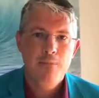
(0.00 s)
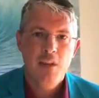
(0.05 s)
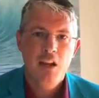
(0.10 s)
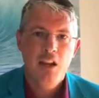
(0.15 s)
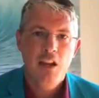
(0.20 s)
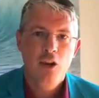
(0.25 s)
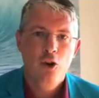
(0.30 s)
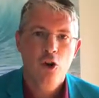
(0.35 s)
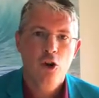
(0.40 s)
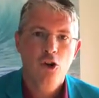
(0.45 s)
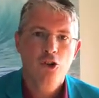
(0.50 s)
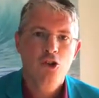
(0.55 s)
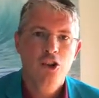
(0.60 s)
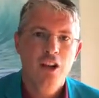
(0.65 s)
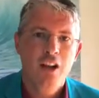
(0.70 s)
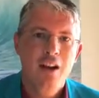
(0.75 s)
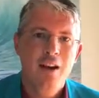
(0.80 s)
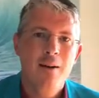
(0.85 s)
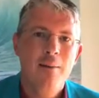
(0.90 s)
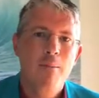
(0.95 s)

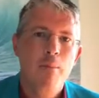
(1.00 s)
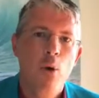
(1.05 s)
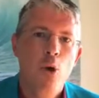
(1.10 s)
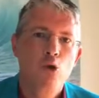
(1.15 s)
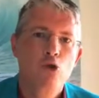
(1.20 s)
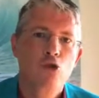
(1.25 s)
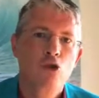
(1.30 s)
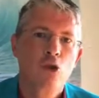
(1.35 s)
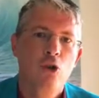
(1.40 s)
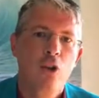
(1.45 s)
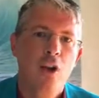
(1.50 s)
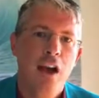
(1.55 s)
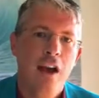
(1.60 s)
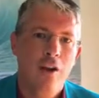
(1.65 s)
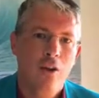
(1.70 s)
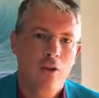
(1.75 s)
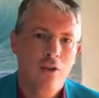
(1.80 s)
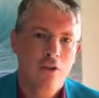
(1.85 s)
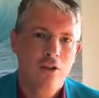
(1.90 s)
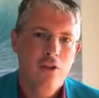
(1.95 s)
encouraging emotional
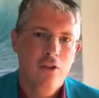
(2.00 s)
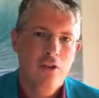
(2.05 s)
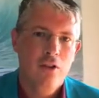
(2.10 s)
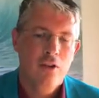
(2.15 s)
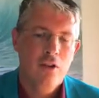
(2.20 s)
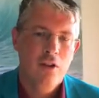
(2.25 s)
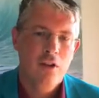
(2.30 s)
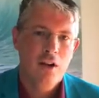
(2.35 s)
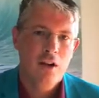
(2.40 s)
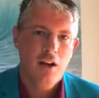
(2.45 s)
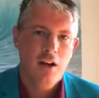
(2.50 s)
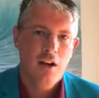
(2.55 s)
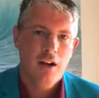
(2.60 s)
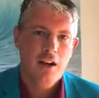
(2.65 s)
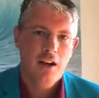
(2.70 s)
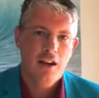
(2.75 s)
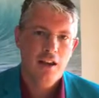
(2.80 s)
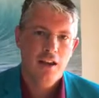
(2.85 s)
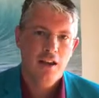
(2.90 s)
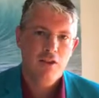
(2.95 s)
health
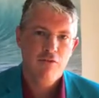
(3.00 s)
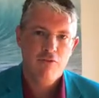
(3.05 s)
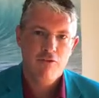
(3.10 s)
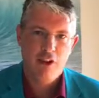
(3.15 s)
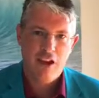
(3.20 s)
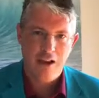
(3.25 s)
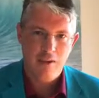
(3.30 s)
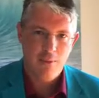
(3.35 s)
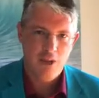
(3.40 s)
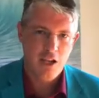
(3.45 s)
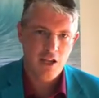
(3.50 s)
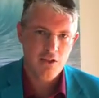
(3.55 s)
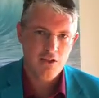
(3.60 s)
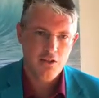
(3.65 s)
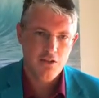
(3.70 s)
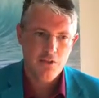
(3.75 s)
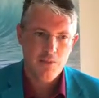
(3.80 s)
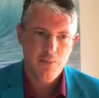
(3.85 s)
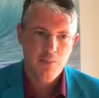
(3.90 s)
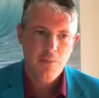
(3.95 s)
in families.